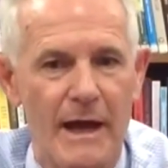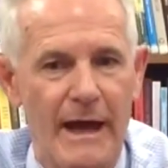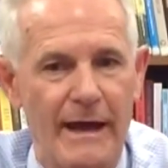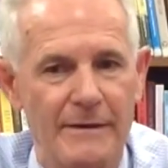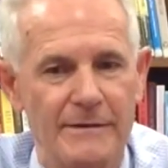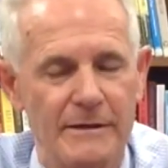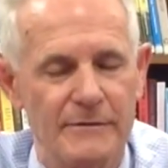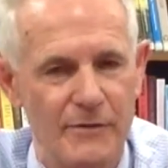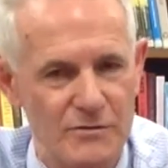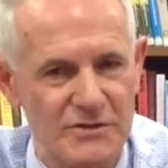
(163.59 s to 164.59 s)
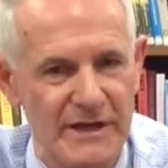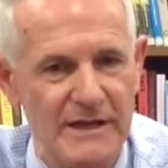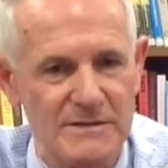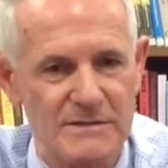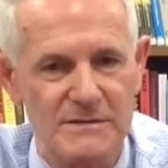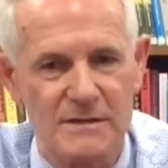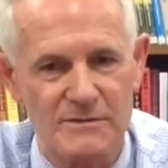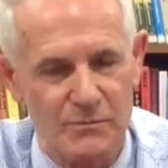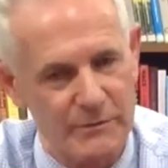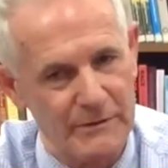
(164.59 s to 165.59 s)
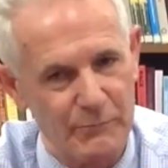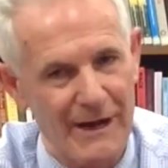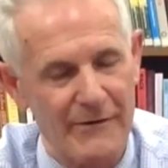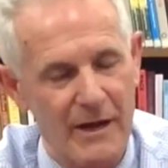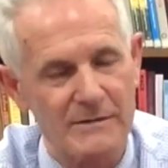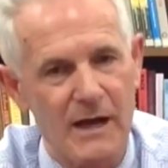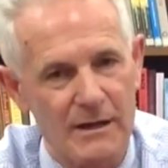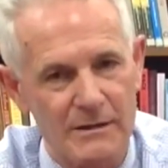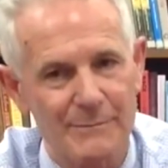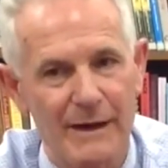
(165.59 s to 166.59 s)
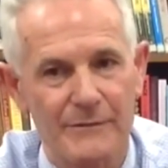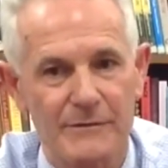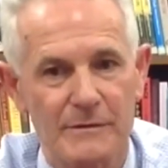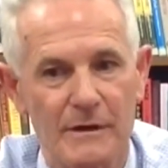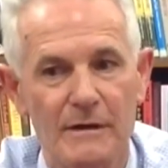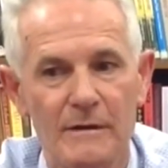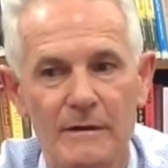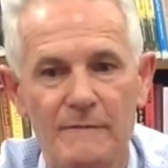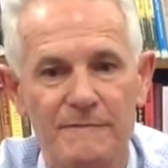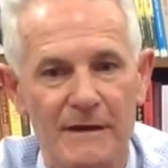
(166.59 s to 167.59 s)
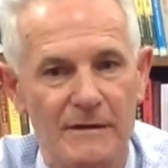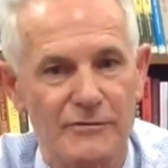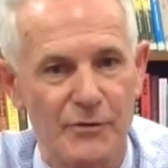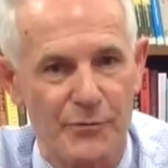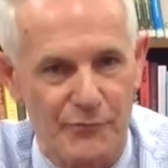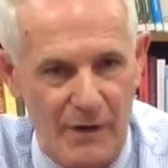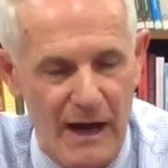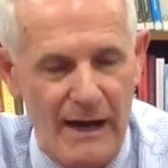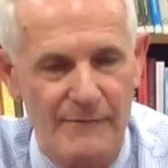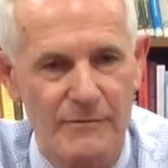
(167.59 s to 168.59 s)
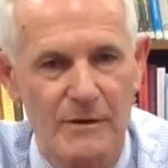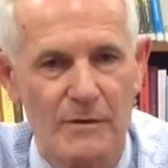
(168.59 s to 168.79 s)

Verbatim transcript: And in those cases, so we're now not talking about the failure to thrive,